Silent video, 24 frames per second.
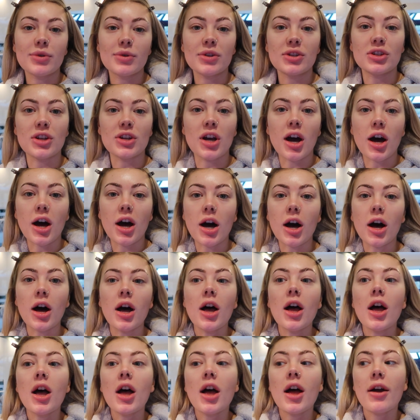which are
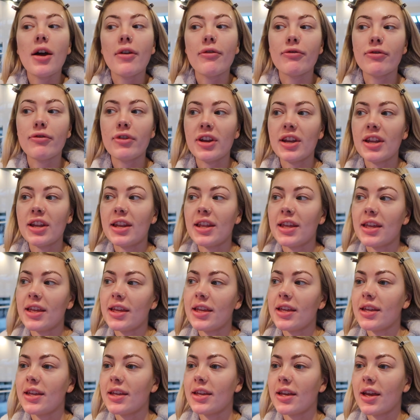
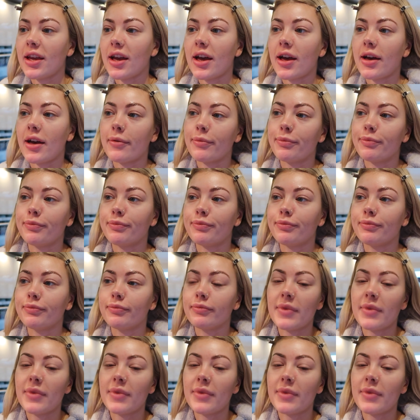really um